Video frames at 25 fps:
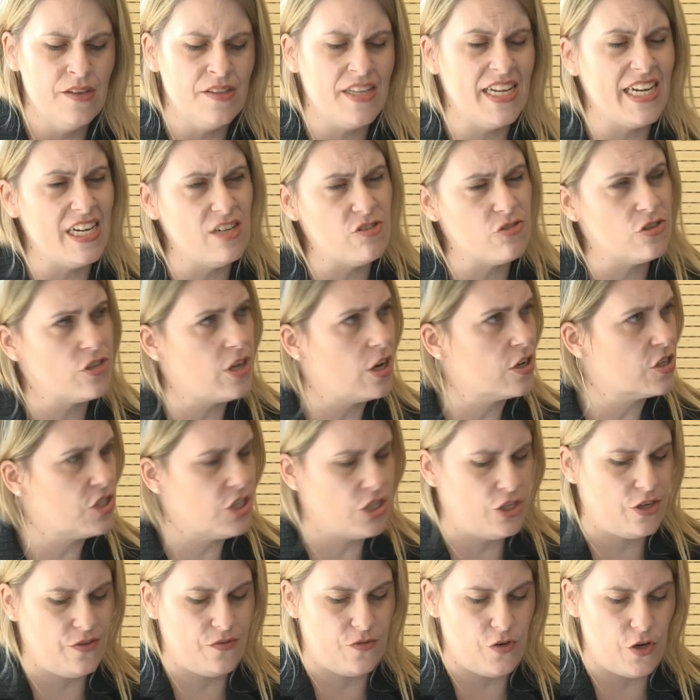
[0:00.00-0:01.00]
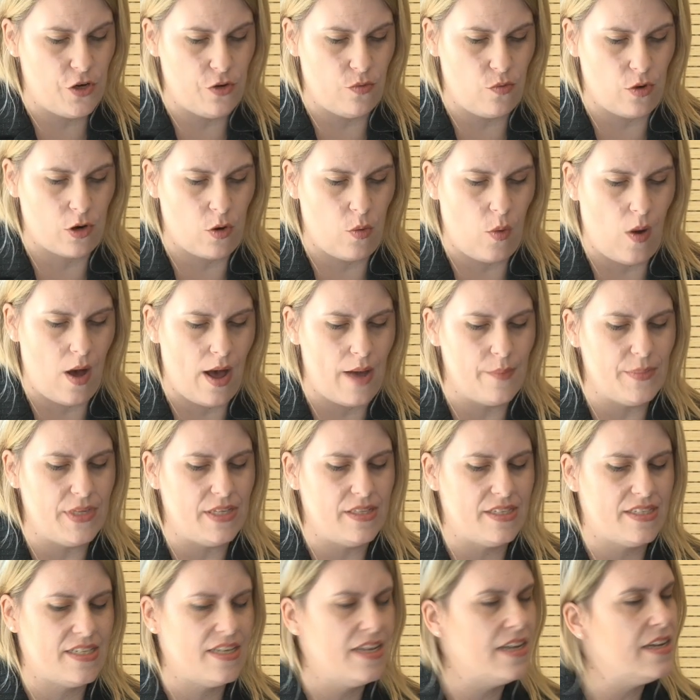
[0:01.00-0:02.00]
the introduction of new
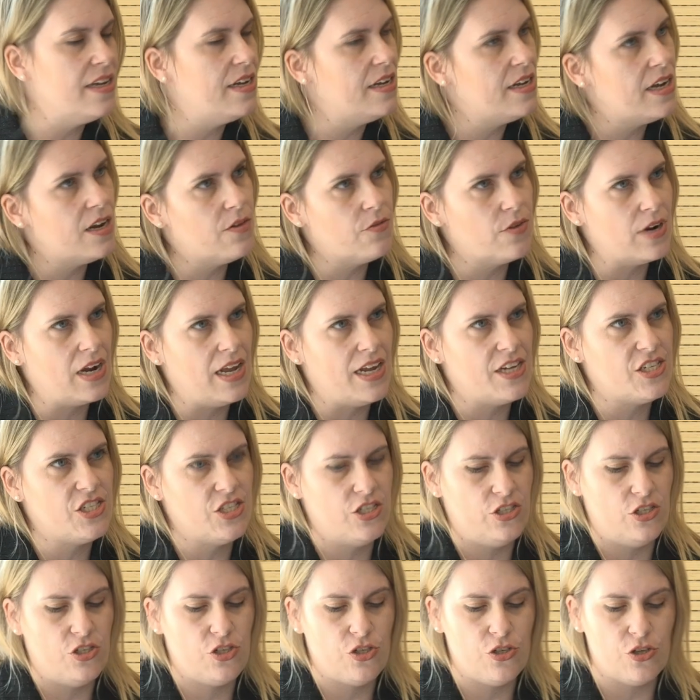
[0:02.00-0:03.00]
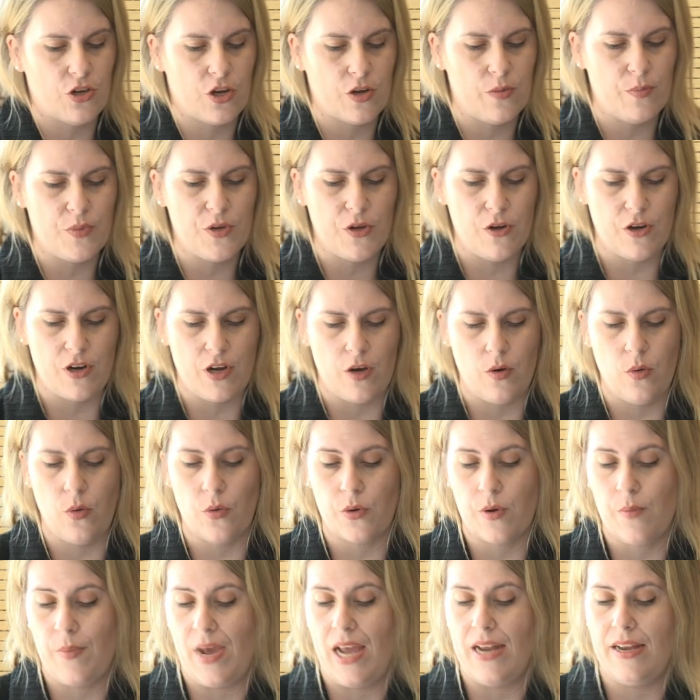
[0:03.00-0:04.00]
requirements in relation to computer
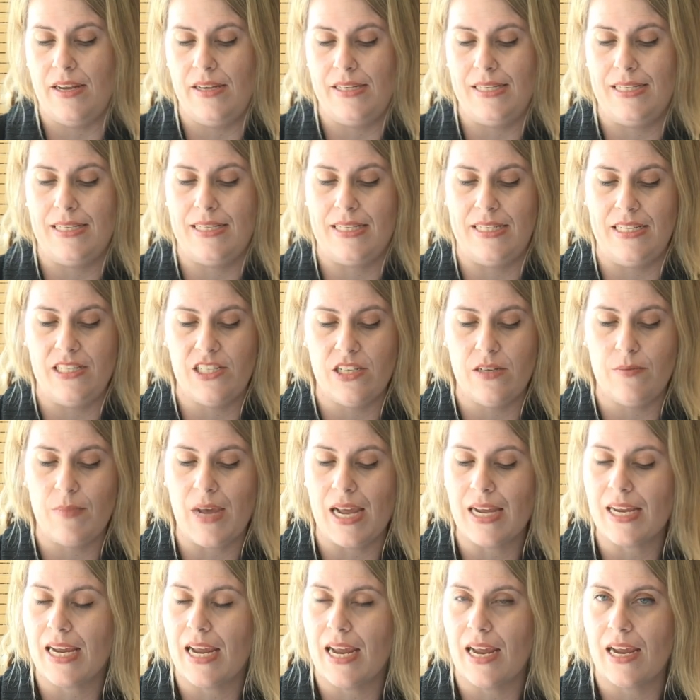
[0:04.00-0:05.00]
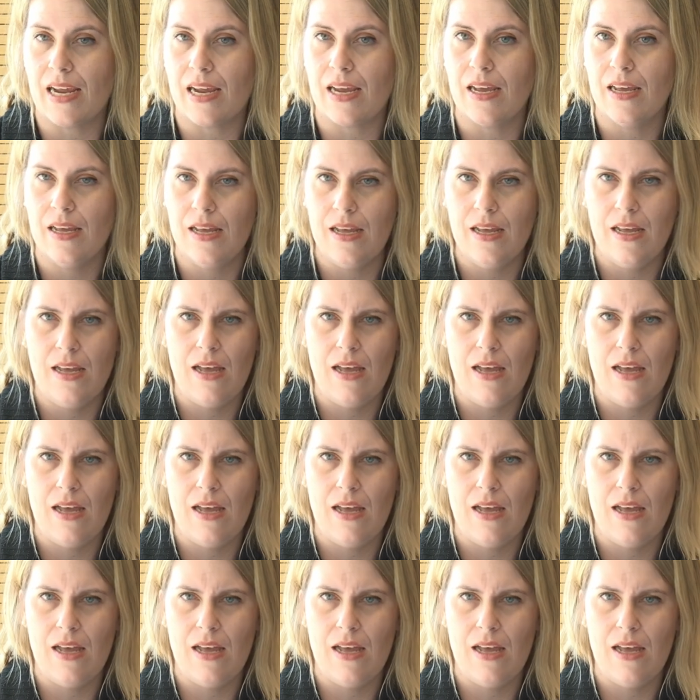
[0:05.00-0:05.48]
automated decision making,